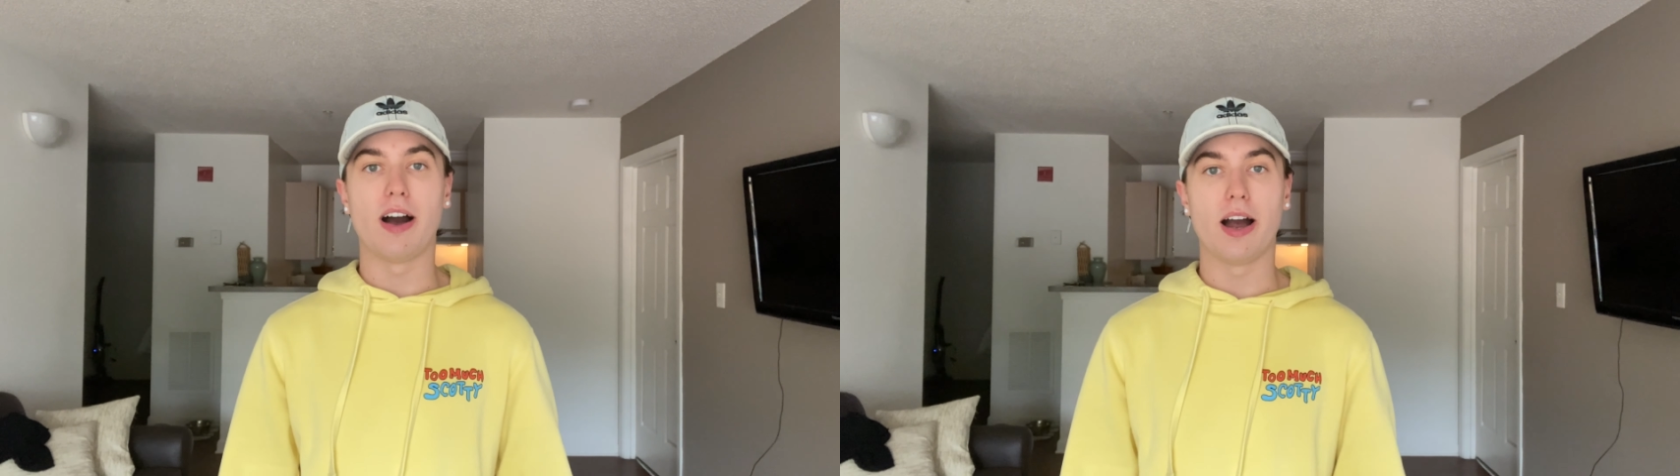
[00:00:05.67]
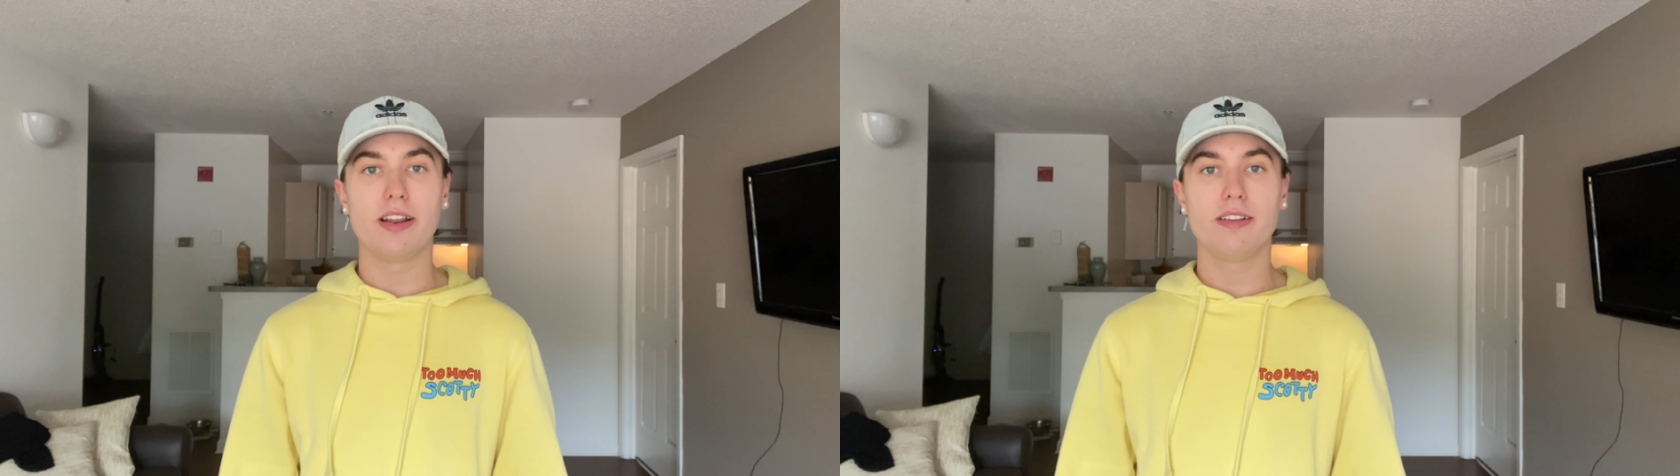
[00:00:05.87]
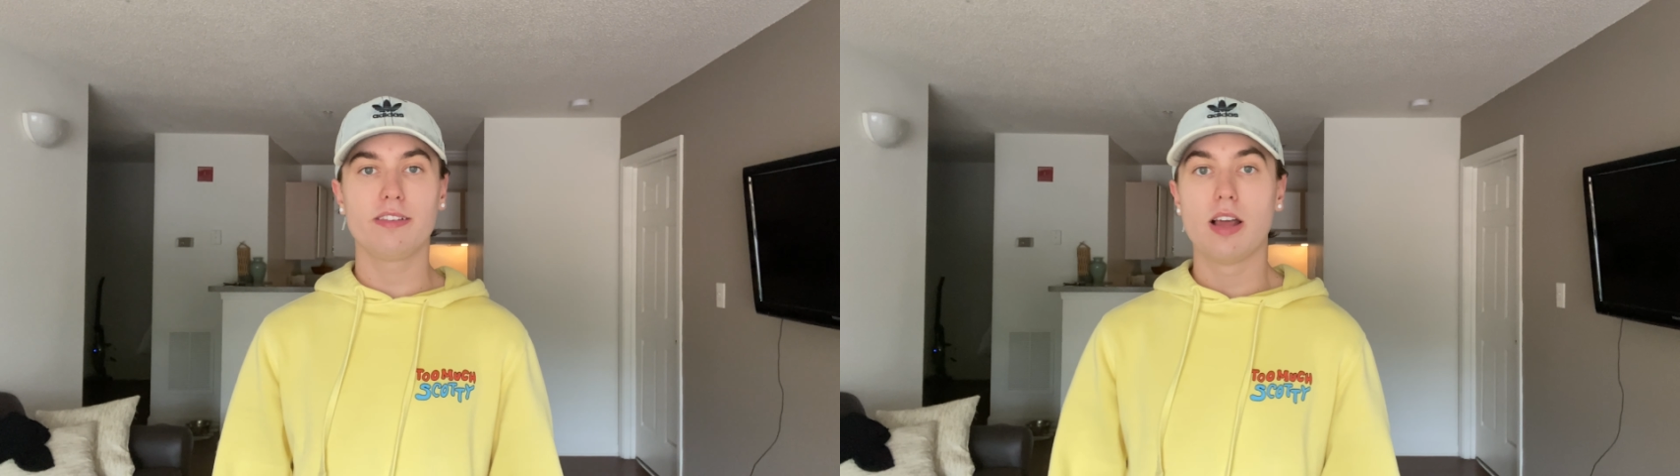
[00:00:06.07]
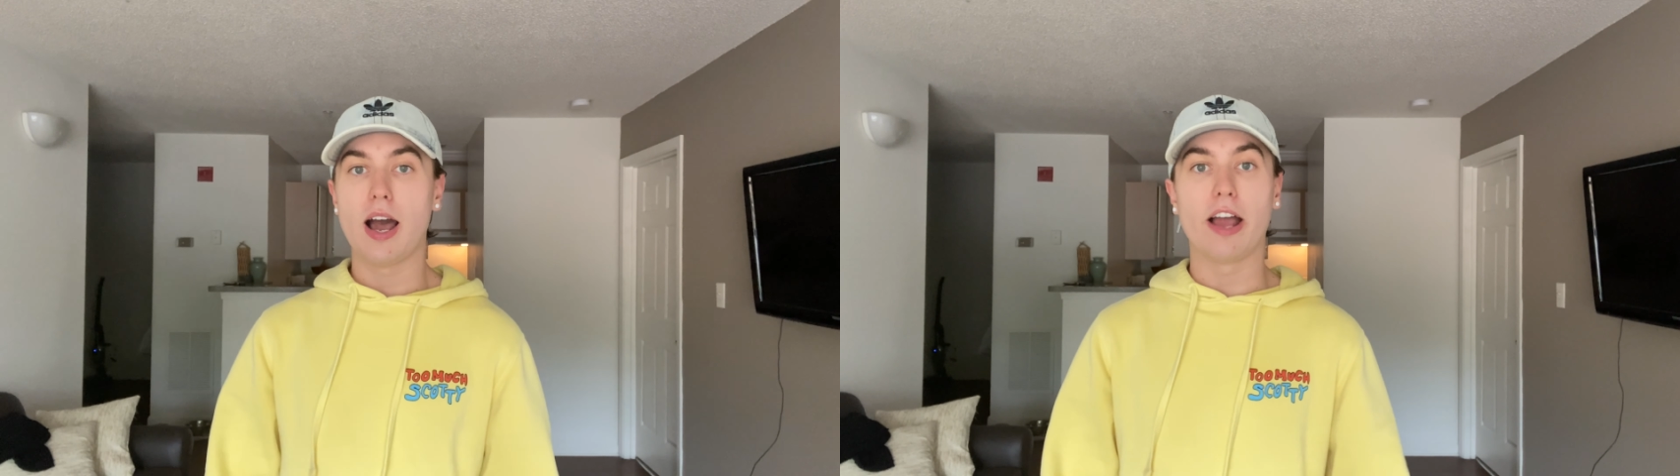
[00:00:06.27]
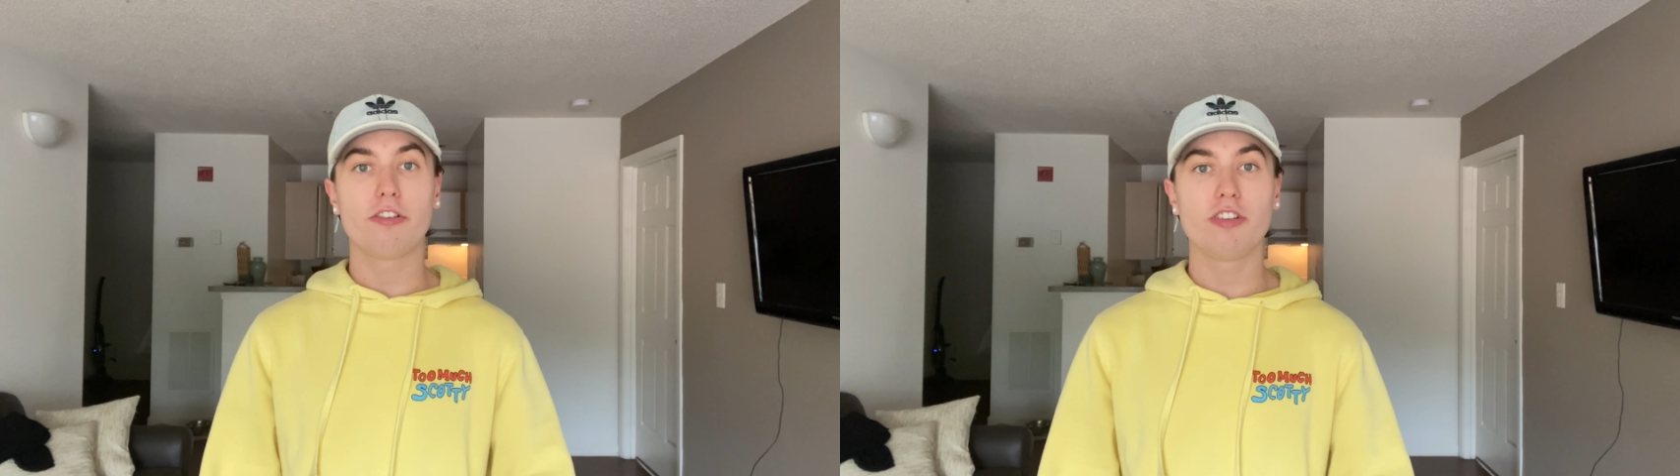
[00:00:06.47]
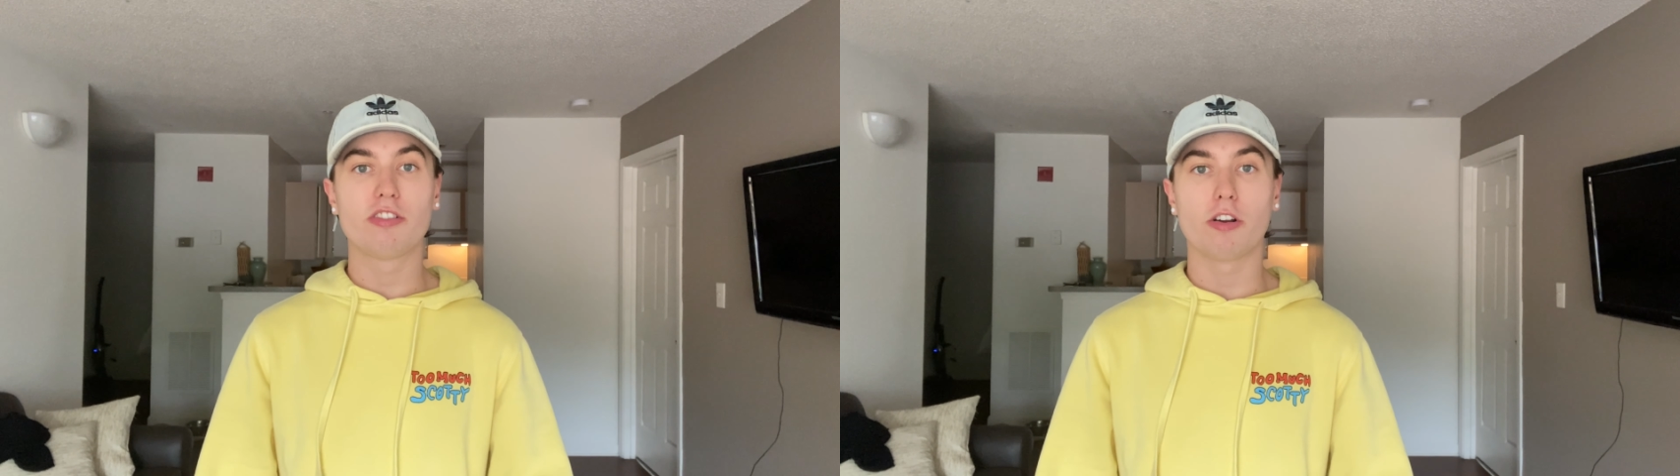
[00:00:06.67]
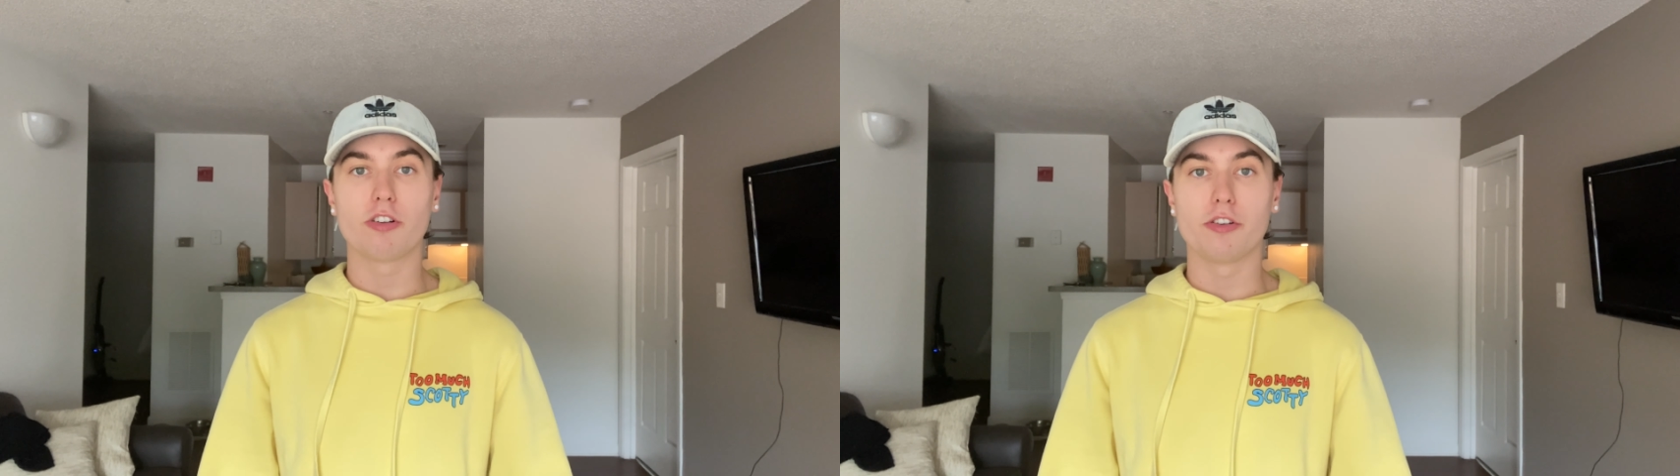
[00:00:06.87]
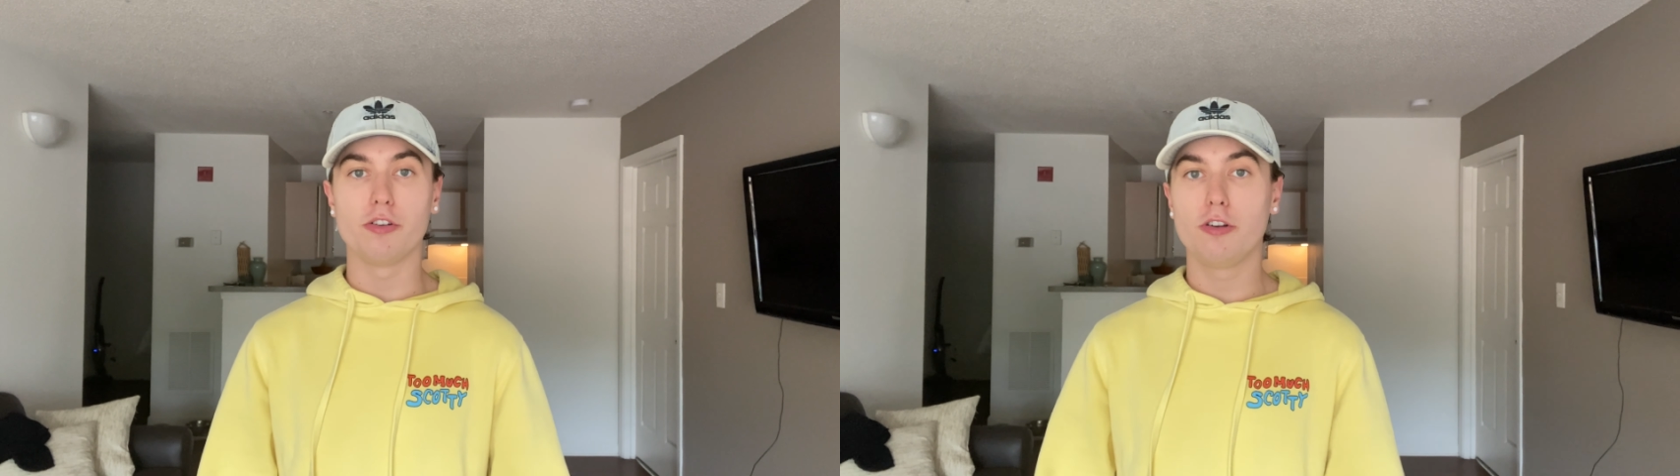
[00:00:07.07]
vines. I actually searched
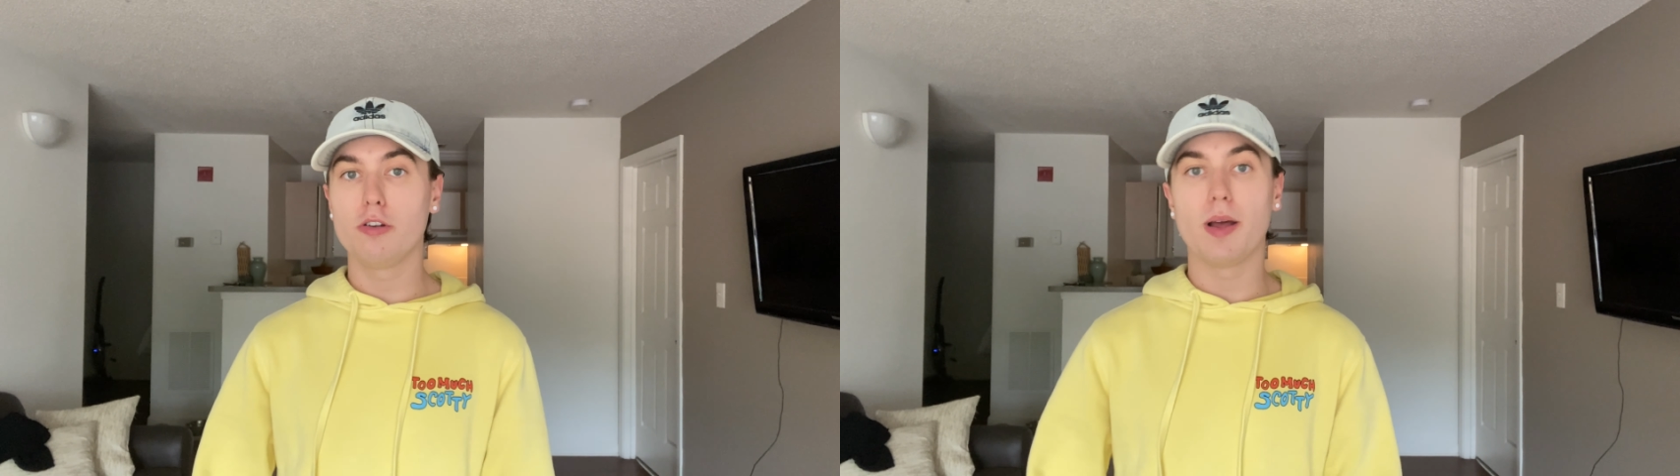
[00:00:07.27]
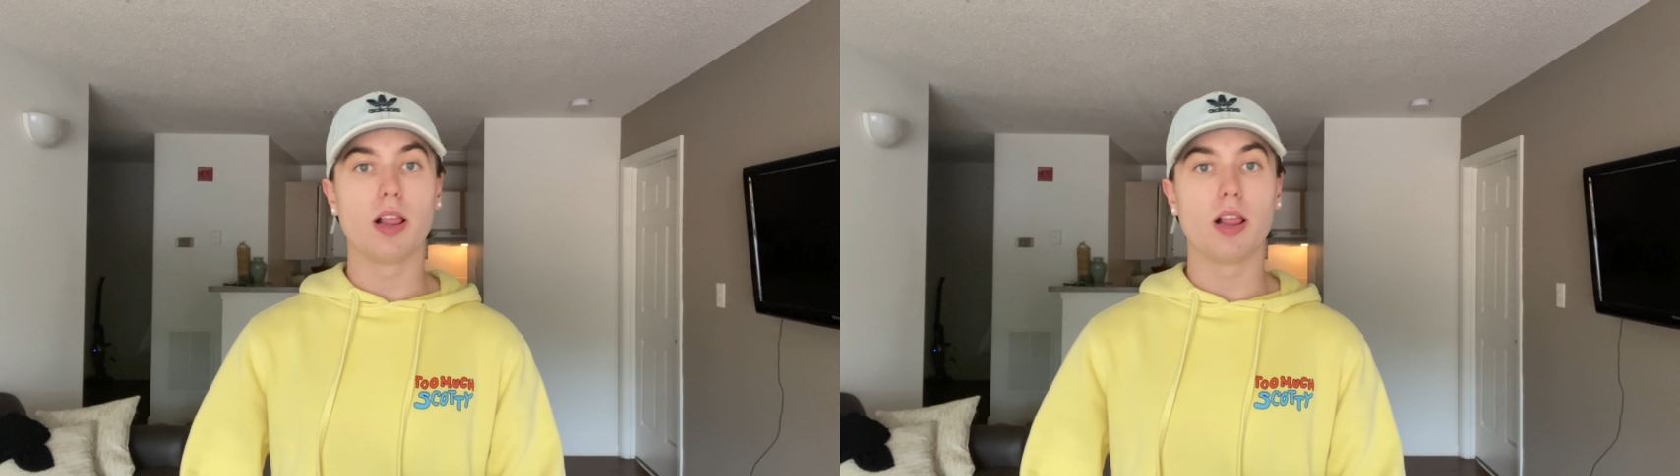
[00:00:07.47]
on YouTube,